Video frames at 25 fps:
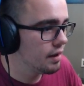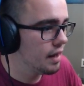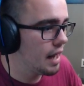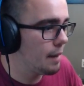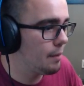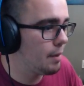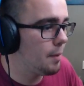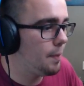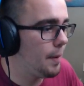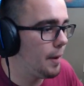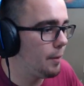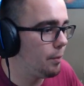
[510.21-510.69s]
How
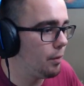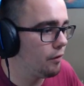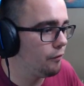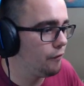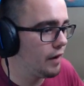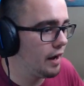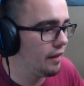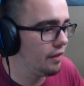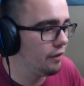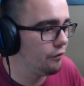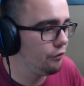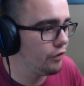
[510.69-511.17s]
many people have
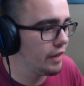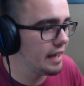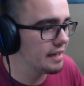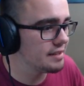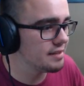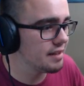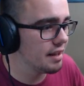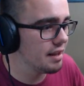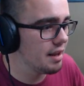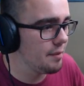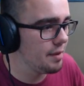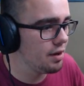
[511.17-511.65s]
found the
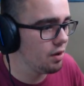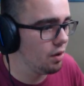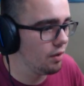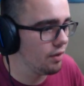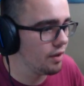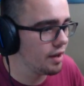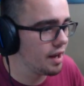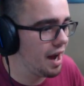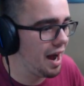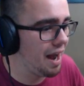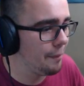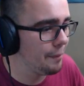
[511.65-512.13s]
flashlight? Let me know in
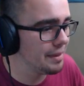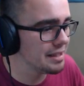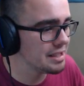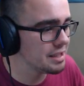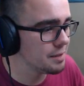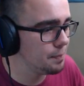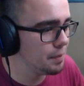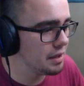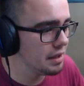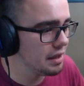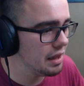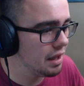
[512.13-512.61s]
the
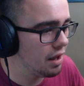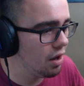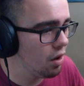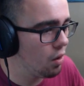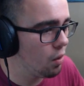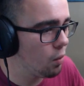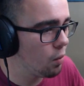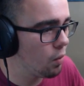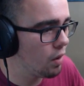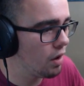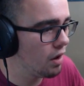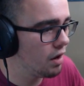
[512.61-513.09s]
comments
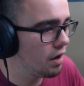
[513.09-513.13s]
below.